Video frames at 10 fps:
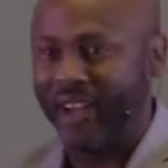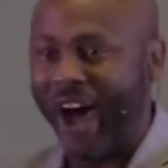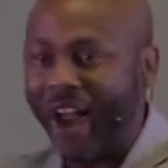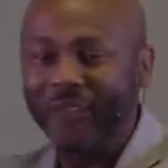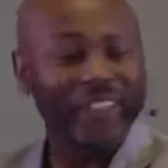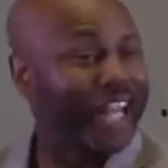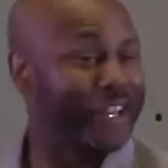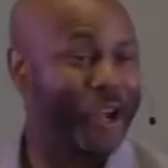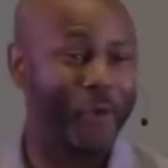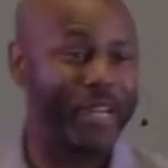All of us, I
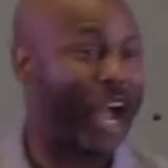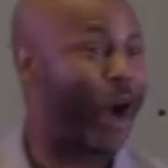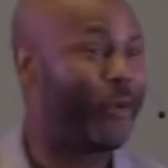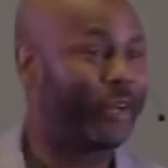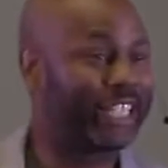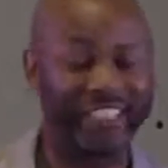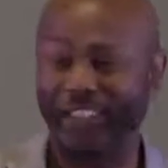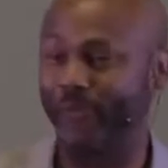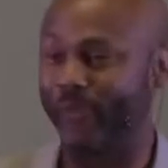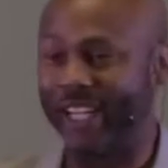know, we all want to get
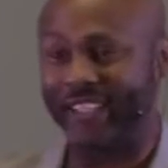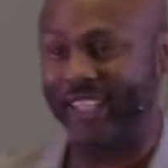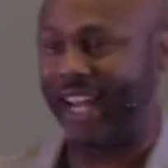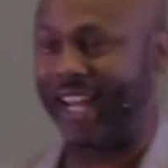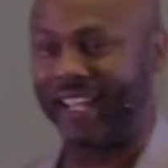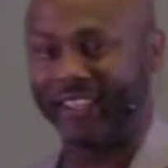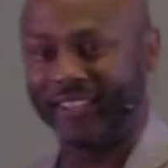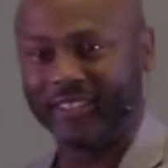to the finish line,